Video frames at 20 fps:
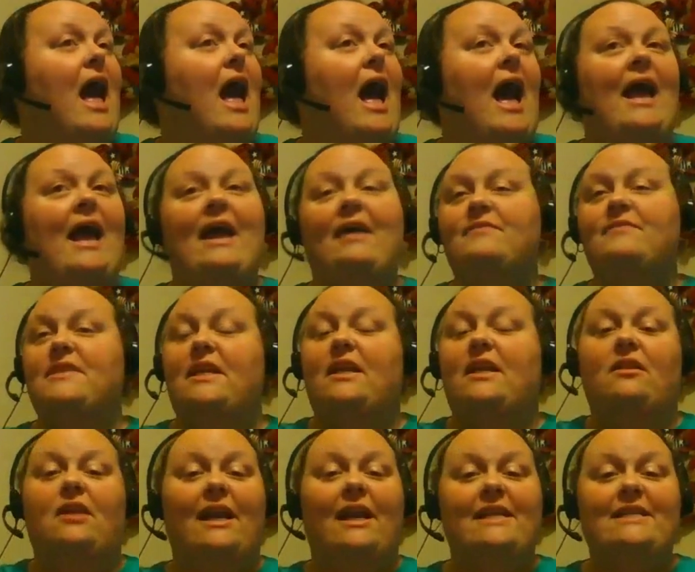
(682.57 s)
I have seen a
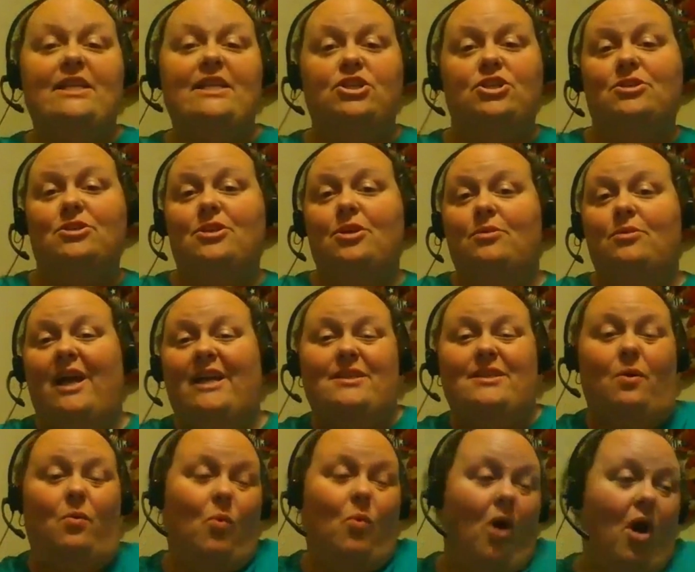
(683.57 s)
lot of teachers who like
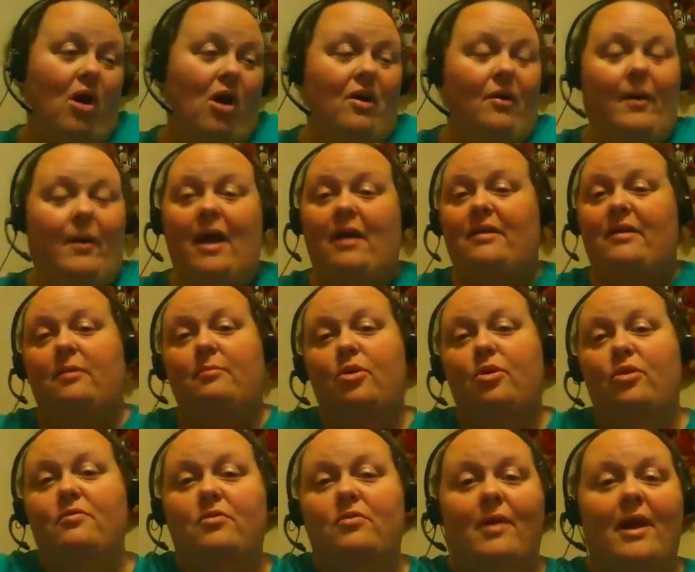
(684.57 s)
to walk around and
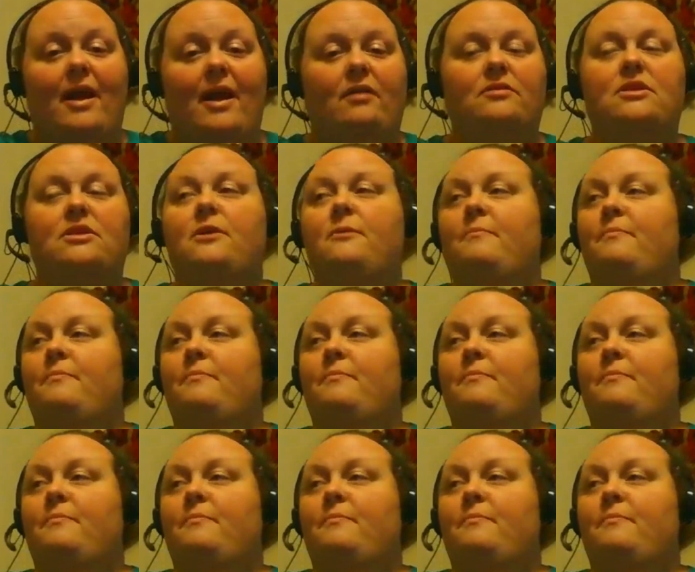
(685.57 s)
move around.